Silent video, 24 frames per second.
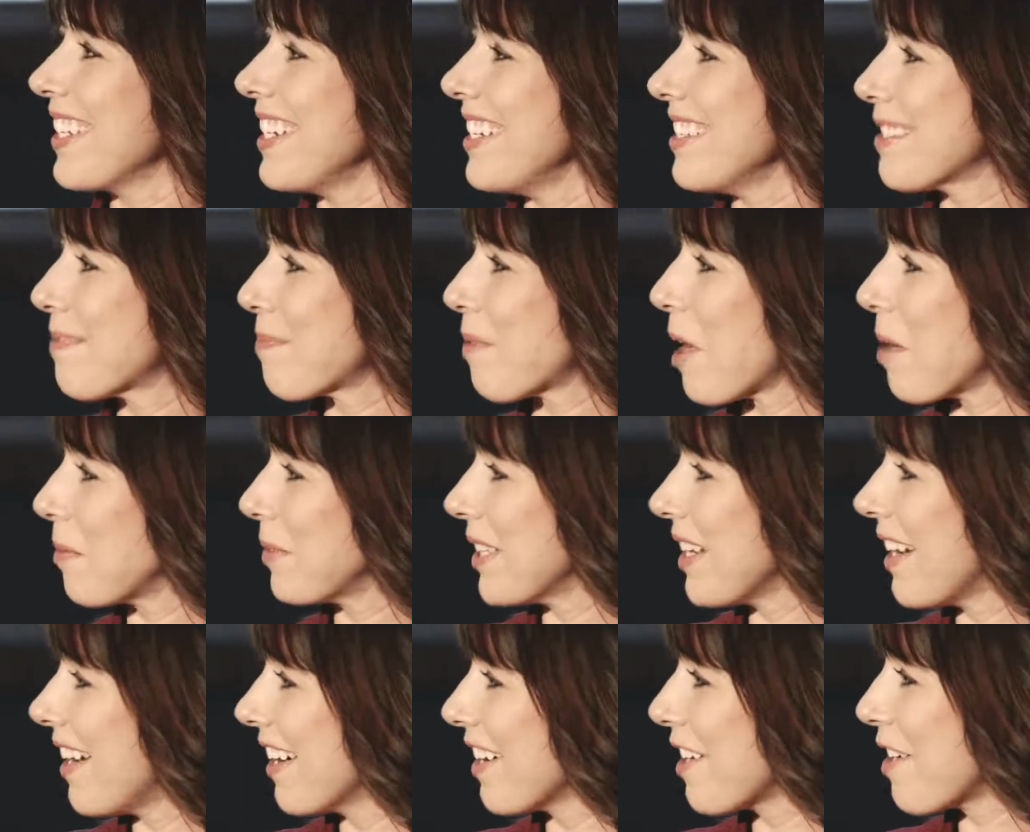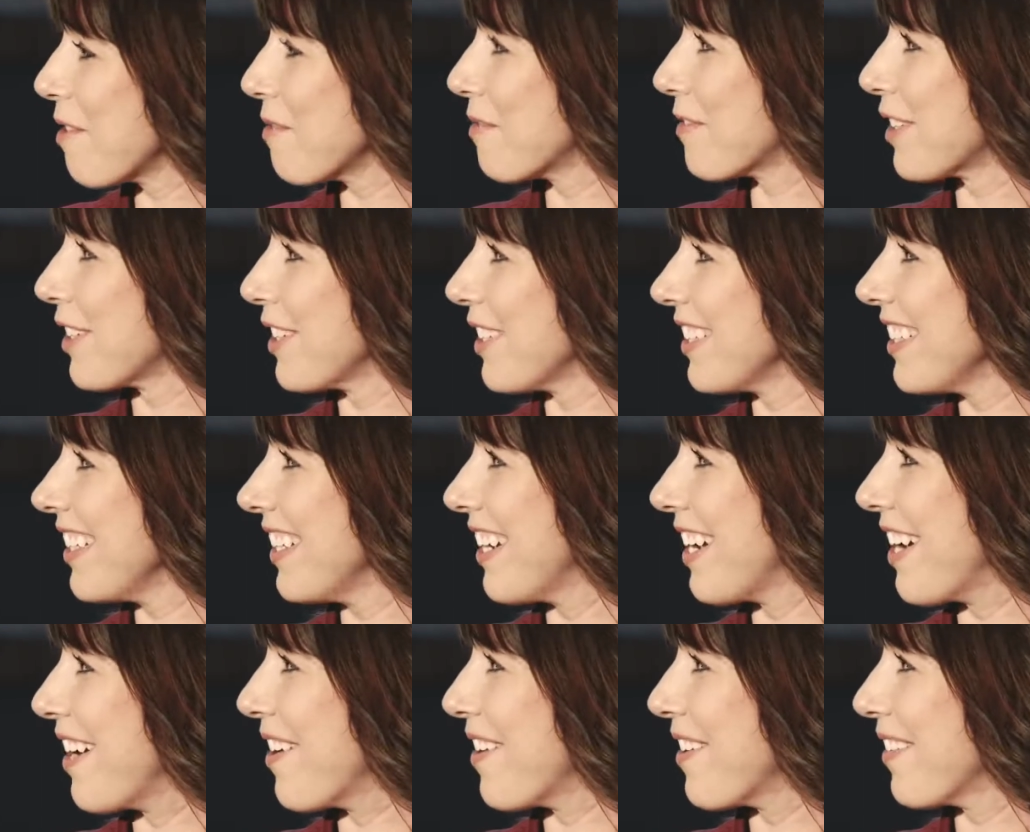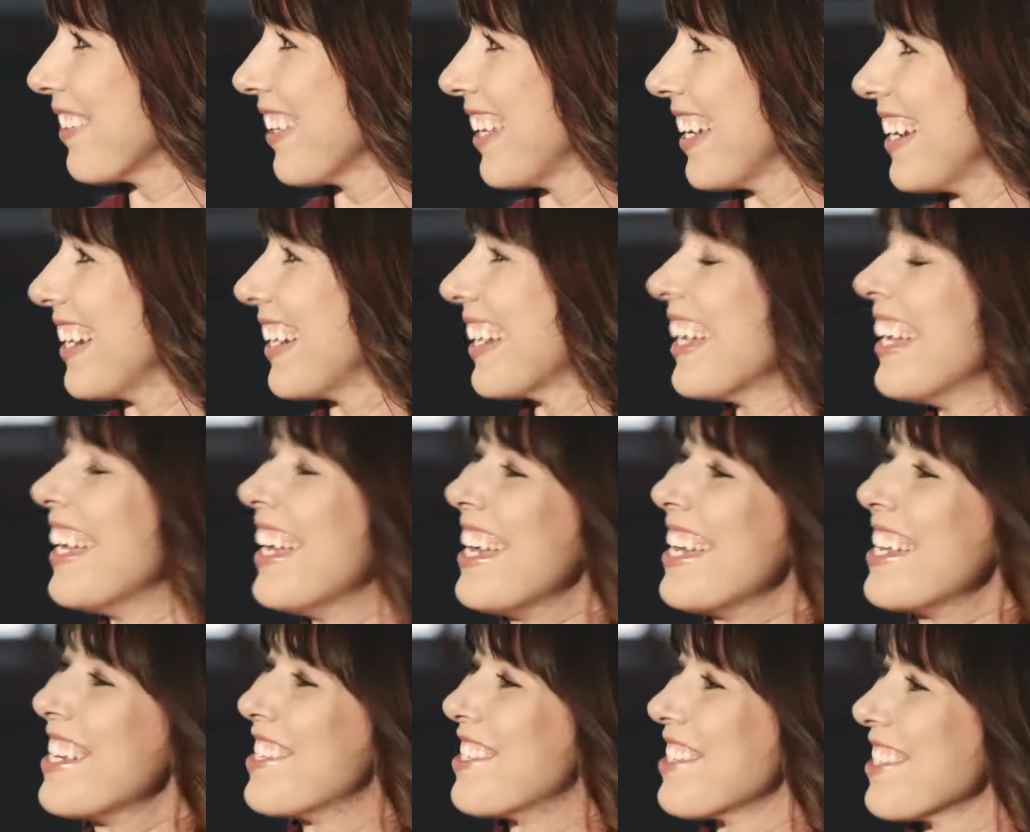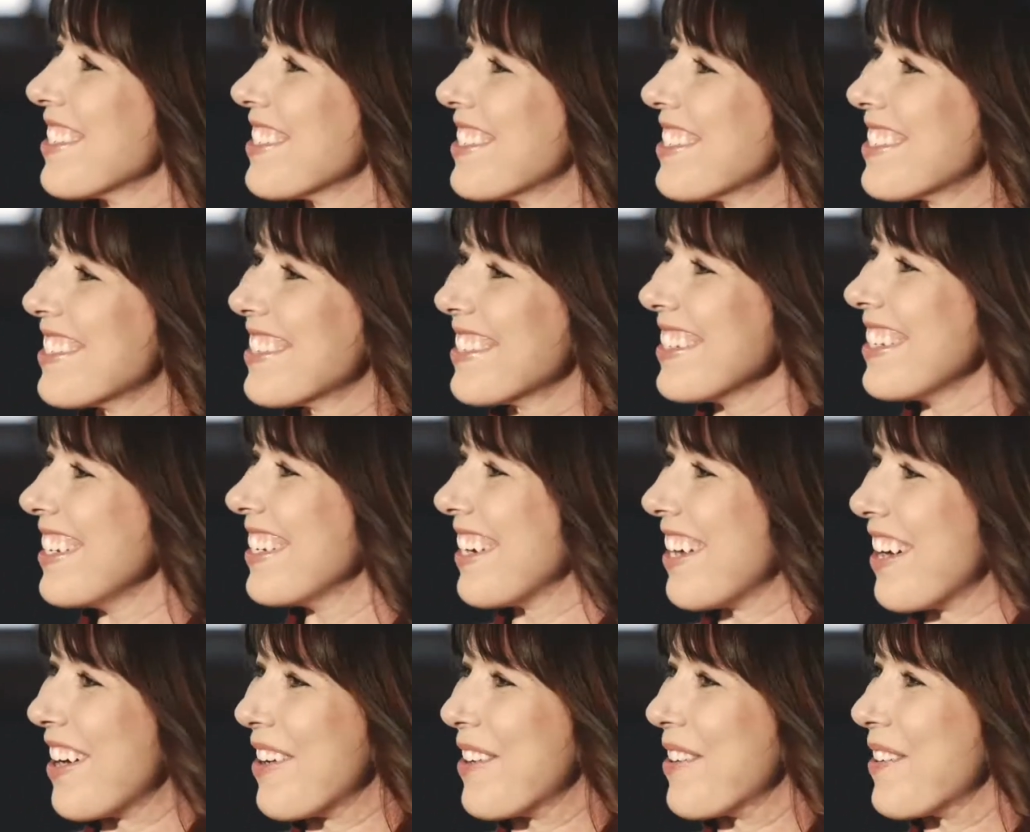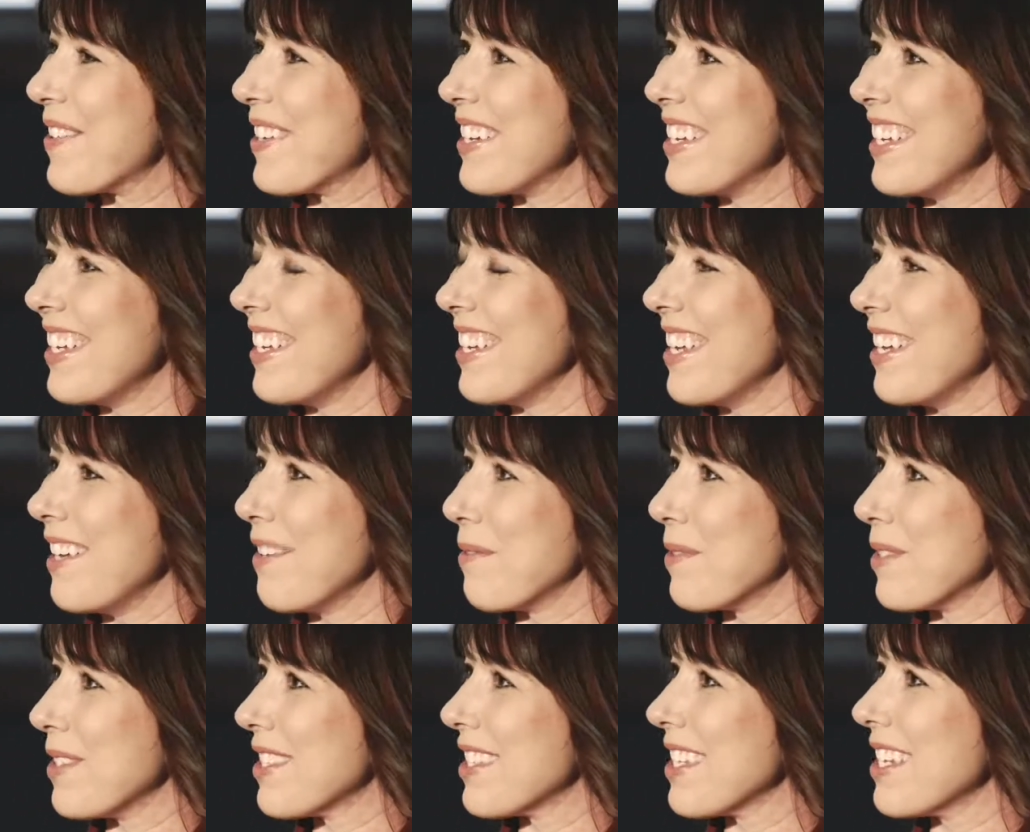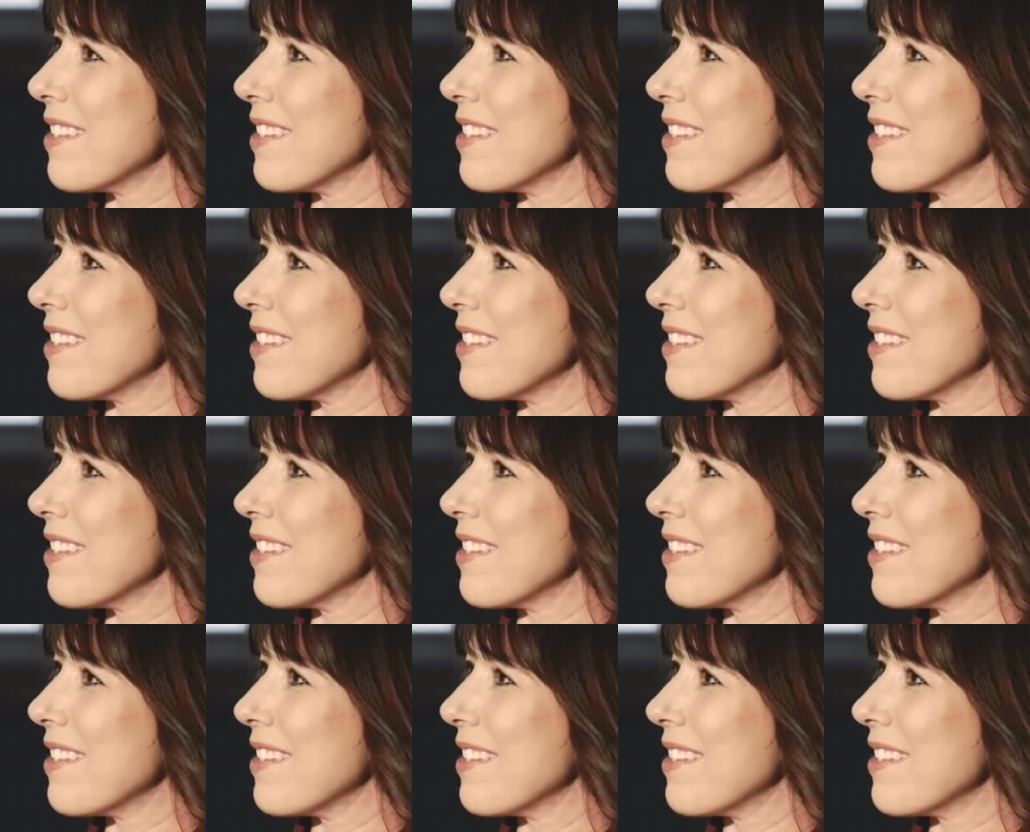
He's probably hungover, like just, it was